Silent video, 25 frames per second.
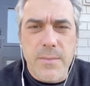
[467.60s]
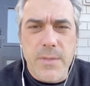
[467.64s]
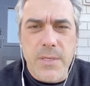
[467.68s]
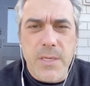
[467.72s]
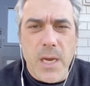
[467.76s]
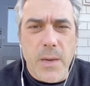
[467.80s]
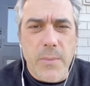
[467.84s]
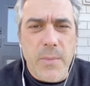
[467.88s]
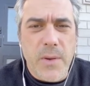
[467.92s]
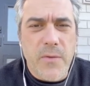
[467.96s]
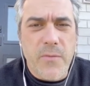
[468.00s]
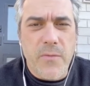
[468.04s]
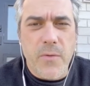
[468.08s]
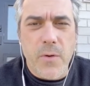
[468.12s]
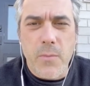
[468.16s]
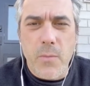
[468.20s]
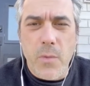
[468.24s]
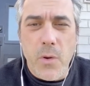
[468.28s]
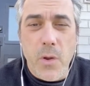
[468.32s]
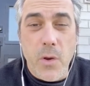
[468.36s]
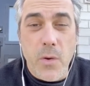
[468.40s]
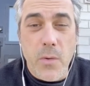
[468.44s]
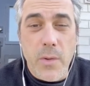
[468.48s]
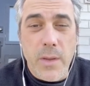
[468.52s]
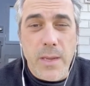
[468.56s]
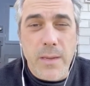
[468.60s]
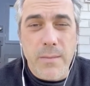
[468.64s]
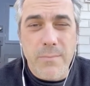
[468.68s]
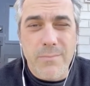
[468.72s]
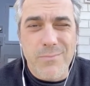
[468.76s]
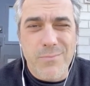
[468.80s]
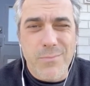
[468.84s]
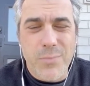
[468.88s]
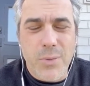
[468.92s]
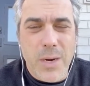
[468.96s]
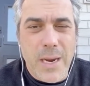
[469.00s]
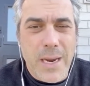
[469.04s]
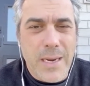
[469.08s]
coming from knowing
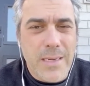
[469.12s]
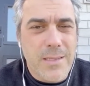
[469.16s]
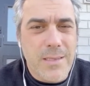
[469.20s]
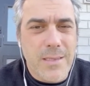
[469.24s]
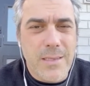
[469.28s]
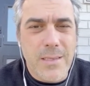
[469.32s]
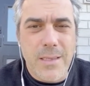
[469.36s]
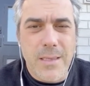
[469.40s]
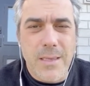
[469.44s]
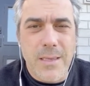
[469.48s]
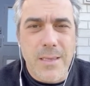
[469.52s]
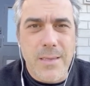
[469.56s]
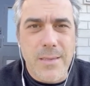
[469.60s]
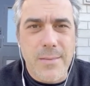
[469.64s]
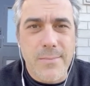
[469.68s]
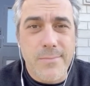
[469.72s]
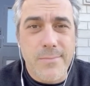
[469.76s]
practically